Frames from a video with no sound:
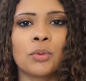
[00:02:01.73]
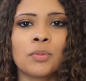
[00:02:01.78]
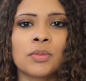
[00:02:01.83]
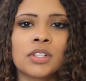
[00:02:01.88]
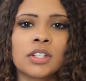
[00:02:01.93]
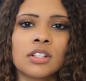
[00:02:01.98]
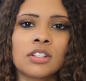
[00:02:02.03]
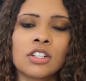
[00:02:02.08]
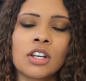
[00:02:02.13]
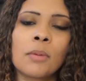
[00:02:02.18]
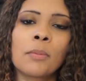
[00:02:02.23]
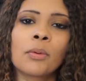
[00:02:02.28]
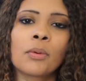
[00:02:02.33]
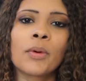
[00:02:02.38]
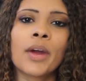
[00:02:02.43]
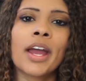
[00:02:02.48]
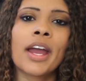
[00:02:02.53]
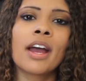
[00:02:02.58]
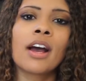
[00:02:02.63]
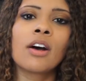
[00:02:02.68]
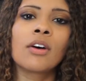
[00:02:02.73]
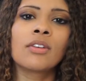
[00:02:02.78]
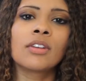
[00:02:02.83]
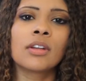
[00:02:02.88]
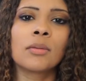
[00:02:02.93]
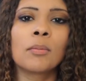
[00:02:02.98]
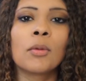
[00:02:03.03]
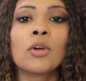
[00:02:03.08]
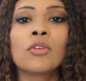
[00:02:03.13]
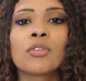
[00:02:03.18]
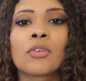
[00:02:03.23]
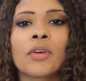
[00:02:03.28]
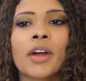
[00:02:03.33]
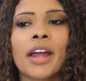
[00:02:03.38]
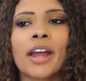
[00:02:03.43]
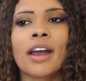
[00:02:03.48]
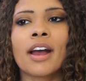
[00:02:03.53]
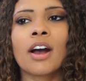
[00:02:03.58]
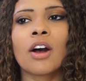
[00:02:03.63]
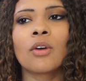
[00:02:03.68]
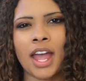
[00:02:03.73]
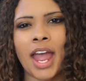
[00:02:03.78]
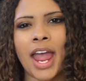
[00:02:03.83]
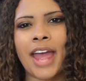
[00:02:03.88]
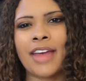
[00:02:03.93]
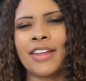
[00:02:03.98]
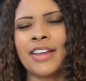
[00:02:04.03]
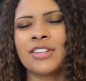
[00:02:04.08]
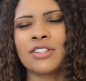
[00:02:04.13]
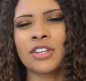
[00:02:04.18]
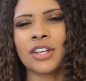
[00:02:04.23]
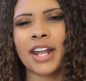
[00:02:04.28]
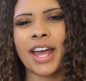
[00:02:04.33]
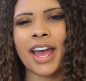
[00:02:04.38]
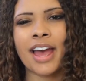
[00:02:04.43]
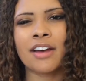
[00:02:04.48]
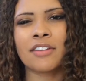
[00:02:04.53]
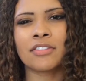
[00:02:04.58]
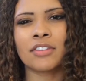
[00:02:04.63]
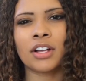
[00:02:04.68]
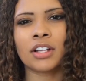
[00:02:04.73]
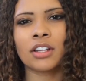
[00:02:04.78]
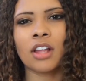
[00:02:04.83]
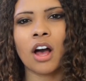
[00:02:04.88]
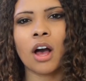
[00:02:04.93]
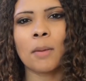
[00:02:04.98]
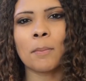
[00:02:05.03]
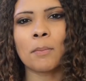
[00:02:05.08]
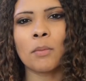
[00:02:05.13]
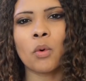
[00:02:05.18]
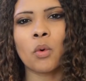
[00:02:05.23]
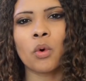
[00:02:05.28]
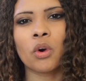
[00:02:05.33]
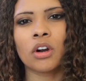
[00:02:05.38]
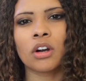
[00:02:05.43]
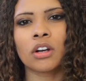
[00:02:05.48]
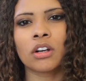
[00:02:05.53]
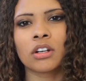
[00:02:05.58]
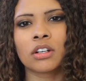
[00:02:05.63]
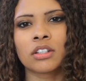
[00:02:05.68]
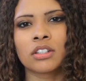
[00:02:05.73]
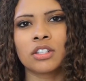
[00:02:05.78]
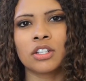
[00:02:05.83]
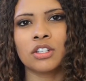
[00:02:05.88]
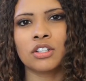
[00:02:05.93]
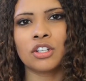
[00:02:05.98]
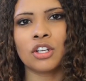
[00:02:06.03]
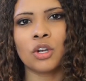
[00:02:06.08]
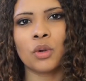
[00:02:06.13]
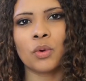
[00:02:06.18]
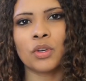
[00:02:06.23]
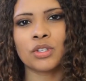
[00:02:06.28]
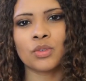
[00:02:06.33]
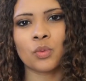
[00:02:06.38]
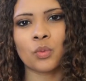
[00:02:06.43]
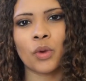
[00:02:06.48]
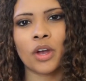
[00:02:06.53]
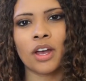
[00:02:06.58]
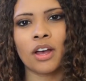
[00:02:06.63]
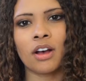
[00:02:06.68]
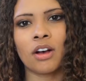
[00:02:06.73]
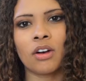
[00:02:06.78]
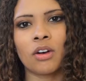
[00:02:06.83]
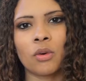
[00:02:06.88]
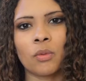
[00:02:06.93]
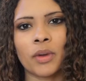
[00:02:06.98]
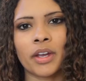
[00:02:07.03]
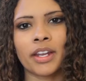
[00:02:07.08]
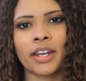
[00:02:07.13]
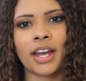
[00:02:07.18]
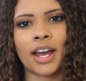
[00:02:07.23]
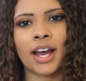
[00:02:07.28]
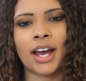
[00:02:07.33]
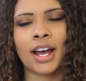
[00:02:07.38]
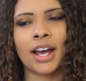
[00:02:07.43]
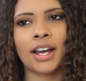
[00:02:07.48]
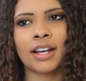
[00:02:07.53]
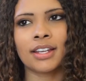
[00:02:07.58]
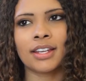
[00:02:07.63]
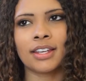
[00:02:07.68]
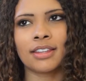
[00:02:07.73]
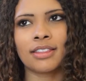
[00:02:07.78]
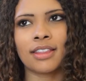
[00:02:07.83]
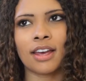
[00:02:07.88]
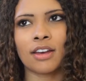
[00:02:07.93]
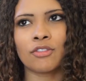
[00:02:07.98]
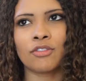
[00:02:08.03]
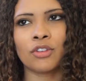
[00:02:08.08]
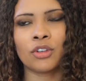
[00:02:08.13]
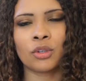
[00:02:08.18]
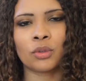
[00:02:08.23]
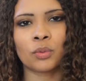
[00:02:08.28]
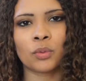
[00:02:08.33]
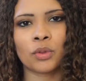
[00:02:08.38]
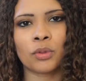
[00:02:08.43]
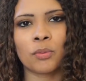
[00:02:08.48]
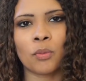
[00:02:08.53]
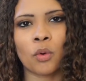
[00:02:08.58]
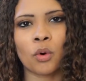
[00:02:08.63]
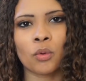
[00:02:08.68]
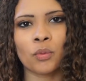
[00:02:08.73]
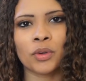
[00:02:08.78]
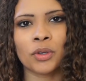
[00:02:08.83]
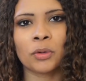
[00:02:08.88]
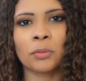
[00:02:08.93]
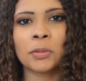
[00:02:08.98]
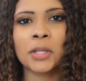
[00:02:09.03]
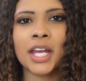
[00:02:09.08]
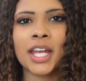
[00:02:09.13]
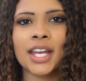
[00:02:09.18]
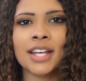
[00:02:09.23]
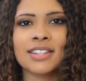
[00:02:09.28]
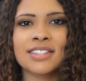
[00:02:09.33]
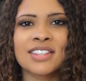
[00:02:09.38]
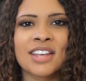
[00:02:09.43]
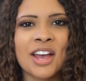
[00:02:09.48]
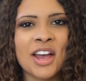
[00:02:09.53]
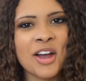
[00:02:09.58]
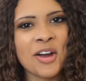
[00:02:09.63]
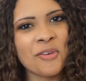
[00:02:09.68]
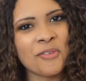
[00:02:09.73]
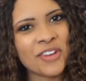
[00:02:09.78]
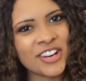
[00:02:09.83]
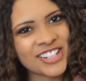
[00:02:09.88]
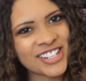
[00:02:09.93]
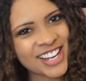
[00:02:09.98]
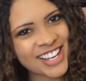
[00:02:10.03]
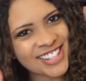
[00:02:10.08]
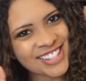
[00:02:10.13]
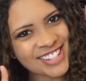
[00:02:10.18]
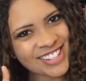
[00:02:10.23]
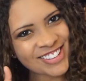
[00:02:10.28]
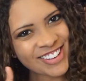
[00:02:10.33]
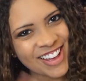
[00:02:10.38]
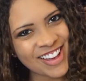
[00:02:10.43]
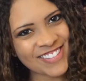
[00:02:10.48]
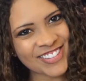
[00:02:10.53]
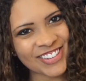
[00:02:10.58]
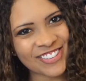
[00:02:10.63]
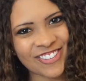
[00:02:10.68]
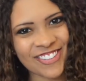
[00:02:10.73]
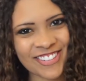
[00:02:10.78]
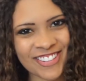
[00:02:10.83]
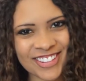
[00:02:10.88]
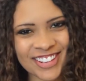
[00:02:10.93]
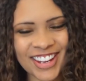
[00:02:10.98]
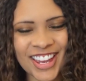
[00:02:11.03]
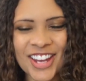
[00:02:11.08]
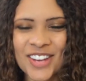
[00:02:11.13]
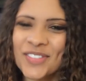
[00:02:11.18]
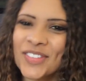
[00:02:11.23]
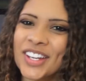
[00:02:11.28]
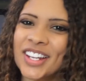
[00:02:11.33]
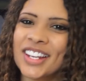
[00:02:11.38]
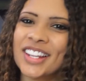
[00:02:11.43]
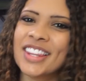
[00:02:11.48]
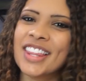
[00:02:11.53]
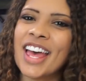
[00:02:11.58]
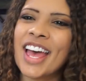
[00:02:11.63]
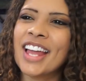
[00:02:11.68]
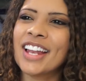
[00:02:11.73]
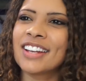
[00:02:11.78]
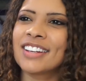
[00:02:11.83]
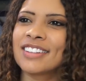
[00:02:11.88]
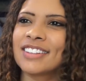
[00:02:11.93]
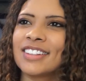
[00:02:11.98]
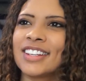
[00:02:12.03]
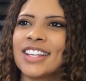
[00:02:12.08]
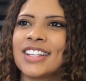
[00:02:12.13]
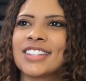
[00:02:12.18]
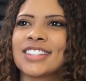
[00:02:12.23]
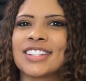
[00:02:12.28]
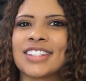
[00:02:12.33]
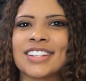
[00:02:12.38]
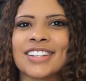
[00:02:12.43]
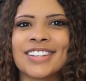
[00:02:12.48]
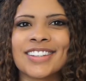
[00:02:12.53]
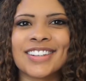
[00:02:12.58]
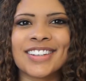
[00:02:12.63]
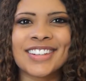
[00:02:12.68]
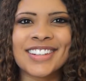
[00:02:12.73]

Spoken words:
to jump around and move around, and he's gonna have a lot more to do as well when I get that filled with more real plants, which I still haven't ordered yet, but that needs to get done.